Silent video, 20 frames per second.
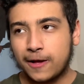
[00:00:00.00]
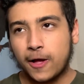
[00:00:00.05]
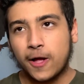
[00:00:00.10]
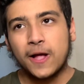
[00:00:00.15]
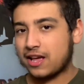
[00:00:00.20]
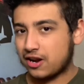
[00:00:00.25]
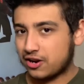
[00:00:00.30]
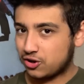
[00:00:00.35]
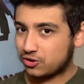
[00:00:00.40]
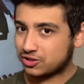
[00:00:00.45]

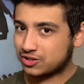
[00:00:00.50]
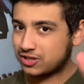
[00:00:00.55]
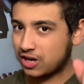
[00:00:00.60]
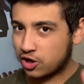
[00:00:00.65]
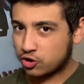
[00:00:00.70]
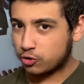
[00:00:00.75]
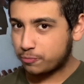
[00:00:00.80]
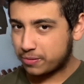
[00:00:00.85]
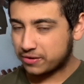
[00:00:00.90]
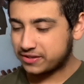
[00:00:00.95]
Now, I know
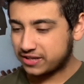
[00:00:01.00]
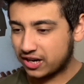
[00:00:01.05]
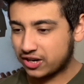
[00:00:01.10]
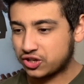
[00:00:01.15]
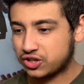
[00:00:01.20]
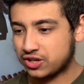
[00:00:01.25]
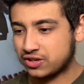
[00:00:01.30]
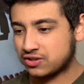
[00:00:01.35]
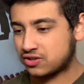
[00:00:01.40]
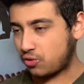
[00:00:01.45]
Sandro
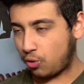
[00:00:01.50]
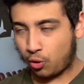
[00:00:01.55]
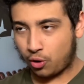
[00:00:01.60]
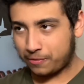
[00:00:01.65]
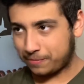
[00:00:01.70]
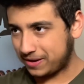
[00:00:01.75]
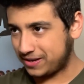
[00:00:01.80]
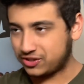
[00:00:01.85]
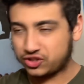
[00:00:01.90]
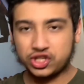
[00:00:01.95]
Productions, or
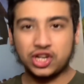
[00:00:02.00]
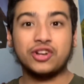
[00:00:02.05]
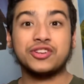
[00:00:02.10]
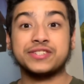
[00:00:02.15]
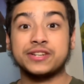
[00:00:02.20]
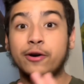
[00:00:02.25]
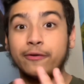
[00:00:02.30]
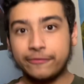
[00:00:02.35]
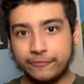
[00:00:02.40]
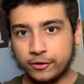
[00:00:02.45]
his channel is
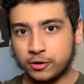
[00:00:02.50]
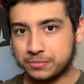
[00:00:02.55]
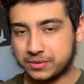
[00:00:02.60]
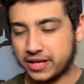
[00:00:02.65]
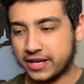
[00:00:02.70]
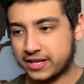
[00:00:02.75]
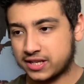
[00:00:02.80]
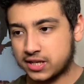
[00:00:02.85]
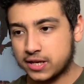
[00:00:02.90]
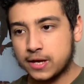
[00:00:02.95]
now Film
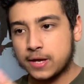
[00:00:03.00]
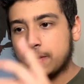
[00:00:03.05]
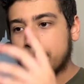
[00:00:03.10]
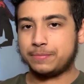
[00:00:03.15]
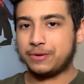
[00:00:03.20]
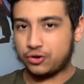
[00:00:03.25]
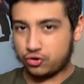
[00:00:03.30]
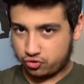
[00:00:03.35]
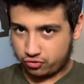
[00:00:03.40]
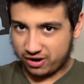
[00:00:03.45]
Geeks,
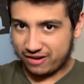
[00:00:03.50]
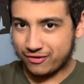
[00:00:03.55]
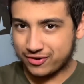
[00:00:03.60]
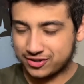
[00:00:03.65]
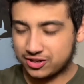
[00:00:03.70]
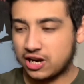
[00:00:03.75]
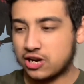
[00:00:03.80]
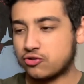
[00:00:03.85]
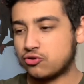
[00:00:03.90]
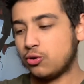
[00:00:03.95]
but Trevor
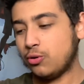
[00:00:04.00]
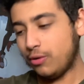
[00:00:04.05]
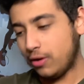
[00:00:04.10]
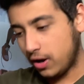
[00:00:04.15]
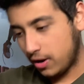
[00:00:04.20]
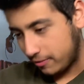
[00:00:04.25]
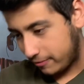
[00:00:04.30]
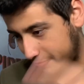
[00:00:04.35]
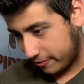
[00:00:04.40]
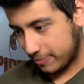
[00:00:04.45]
Sandro
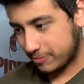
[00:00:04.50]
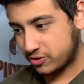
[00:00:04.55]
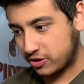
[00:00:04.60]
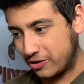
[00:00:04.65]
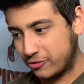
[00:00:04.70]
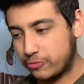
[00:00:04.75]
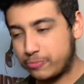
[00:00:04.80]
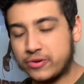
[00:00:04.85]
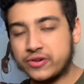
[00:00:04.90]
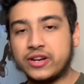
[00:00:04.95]
from
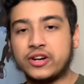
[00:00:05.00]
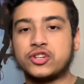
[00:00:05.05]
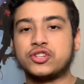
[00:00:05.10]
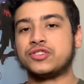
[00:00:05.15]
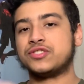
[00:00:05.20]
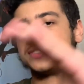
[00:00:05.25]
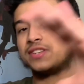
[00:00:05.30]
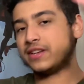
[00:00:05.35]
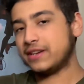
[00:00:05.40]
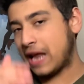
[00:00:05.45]
Sandro
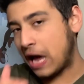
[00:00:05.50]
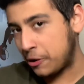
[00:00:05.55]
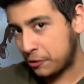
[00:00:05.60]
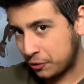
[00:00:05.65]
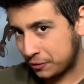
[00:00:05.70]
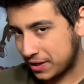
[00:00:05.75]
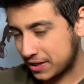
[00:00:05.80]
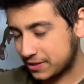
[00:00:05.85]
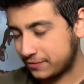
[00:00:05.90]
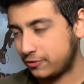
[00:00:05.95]
Productions, now
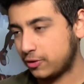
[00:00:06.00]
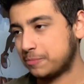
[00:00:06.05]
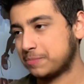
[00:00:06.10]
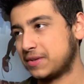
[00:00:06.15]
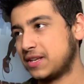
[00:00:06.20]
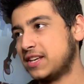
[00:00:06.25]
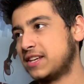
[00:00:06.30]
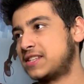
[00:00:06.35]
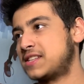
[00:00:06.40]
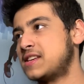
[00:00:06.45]
known as Film
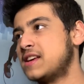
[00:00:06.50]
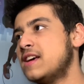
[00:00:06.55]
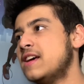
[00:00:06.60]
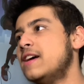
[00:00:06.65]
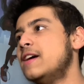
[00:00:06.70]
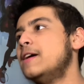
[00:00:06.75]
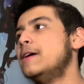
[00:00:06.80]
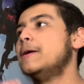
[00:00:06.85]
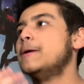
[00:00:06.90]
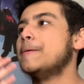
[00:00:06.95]
Geeks,
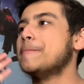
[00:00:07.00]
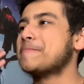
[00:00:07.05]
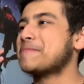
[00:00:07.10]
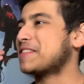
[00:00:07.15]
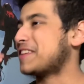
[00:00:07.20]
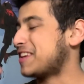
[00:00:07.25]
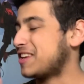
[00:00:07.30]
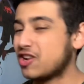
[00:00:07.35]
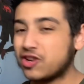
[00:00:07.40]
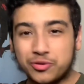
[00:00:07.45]

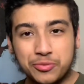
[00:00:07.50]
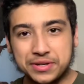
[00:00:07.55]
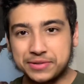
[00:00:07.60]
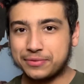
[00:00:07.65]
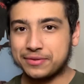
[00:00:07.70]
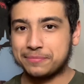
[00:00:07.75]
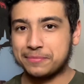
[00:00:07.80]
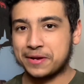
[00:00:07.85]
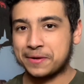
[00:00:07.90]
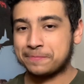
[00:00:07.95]
he agrees with
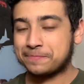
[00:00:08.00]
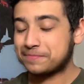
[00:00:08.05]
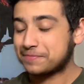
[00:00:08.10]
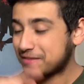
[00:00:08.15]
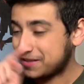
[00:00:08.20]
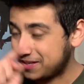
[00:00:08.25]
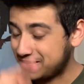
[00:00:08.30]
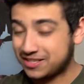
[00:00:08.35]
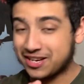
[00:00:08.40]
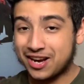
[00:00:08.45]
me.
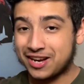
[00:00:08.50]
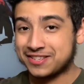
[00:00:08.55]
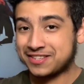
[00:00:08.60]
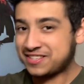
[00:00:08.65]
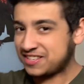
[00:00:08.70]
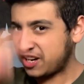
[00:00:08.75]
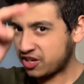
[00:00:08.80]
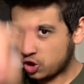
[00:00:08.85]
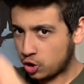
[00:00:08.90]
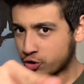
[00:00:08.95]
He does.
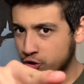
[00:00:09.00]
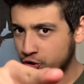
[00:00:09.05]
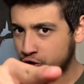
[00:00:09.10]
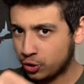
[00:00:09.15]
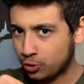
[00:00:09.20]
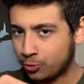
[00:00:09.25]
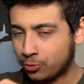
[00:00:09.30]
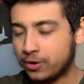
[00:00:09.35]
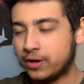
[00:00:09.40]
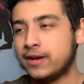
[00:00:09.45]
I know you
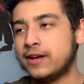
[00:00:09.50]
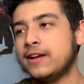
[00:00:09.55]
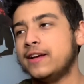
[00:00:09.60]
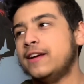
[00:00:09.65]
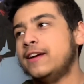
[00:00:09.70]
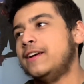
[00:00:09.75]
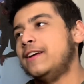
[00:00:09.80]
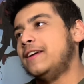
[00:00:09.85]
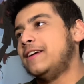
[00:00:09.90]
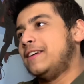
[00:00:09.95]
do.
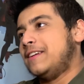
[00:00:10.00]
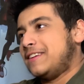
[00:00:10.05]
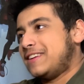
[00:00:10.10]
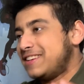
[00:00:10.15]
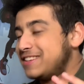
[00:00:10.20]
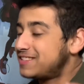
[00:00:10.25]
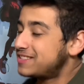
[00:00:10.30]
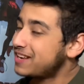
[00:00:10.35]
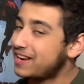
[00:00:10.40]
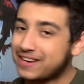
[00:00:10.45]
He
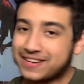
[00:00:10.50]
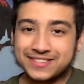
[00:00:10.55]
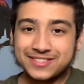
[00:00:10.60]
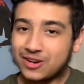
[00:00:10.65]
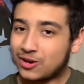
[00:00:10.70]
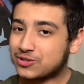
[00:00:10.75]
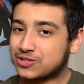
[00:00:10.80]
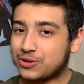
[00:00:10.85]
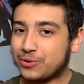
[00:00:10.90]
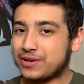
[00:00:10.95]
said it's
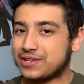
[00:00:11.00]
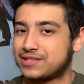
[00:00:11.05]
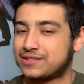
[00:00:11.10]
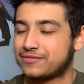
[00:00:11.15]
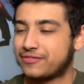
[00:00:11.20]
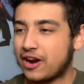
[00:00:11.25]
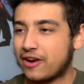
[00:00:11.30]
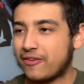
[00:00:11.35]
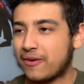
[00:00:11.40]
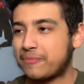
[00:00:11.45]
also his
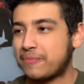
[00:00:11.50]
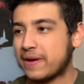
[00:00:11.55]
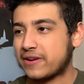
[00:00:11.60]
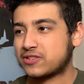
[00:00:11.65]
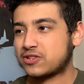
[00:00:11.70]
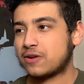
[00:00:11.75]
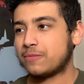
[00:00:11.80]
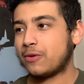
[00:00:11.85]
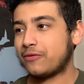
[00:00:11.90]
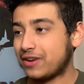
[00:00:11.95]
favorite
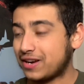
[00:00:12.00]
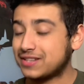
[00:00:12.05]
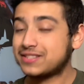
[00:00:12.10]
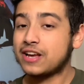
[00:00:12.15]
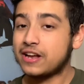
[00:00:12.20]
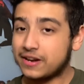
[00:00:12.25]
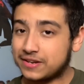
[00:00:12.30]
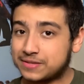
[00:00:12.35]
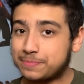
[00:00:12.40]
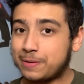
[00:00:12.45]
Pixar movie. He said
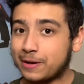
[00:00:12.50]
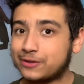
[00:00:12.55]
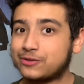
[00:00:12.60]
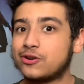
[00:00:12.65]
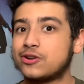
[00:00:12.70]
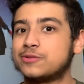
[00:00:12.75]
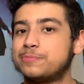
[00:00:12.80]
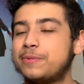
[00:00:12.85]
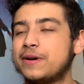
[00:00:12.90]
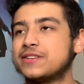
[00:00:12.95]
it's
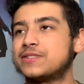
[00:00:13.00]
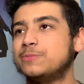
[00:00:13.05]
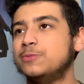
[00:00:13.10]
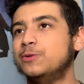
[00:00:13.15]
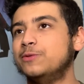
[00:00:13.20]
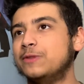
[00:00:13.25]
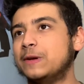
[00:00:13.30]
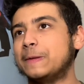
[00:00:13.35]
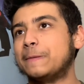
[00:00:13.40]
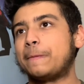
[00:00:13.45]
Pixar's best
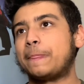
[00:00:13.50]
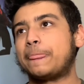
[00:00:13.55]
movie.